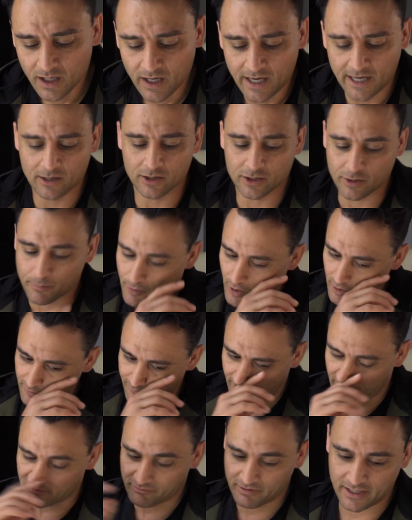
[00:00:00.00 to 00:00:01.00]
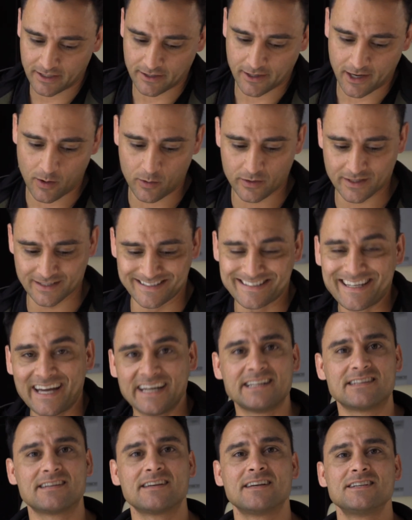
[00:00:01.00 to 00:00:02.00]
had a look at the profile, ready to go on a
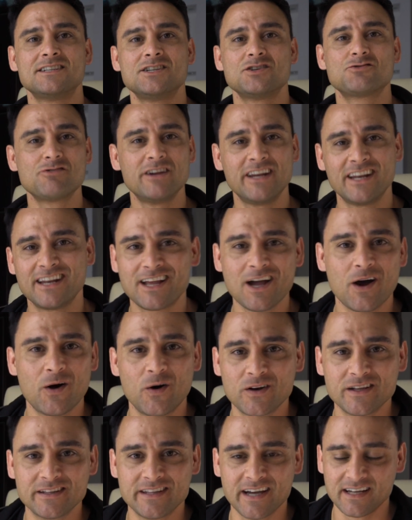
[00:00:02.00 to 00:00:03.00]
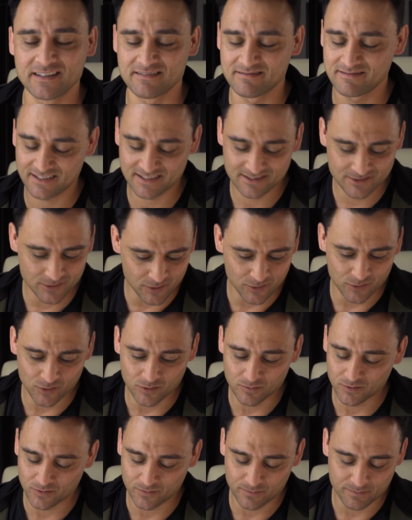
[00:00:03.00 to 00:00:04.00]
date. She's ready to go on a date. It's not a
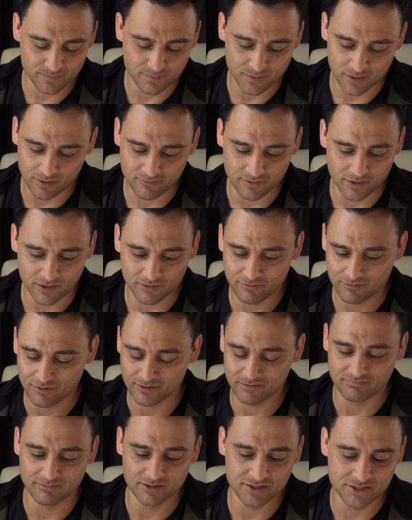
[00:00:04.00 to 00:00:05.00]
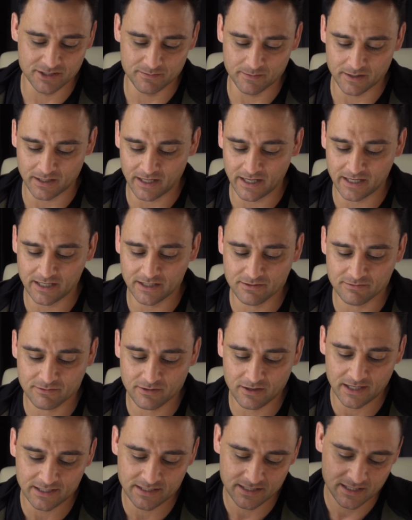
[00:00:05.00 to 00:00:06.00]
normal profile for a legitimate lady to
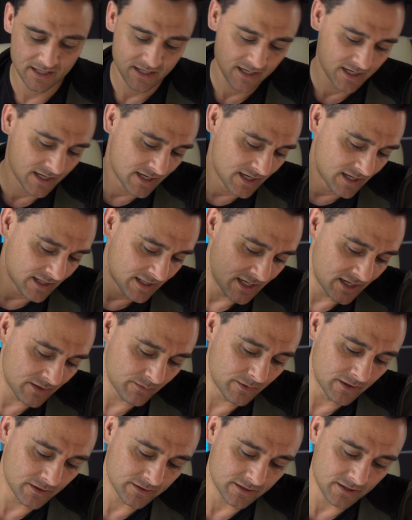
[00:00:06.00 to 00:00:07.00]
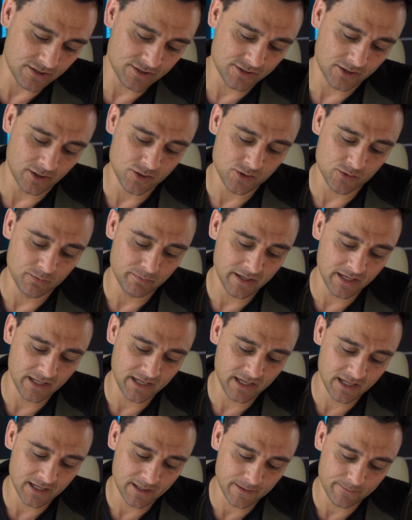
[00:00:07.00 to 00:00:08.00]
write. Then we looked at the social
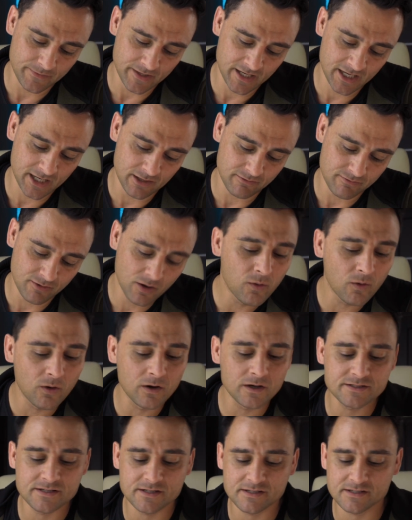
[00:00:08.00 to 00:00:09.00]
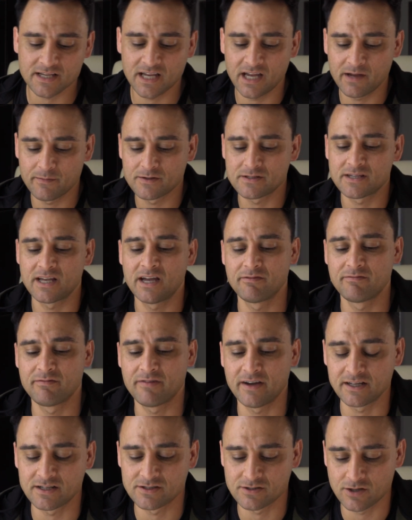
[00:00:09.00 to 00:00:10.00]
media, and of course, scammers have
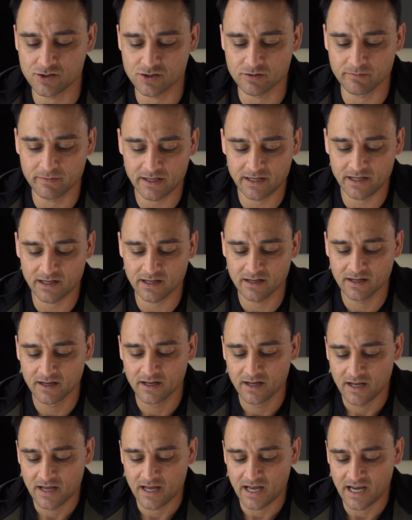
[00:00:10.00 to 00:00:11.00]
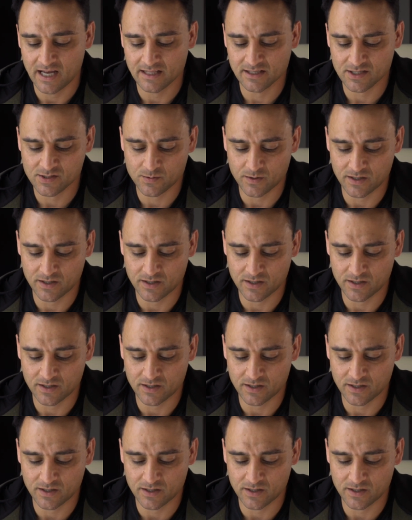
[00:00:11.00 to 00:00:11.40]
fake social media. And this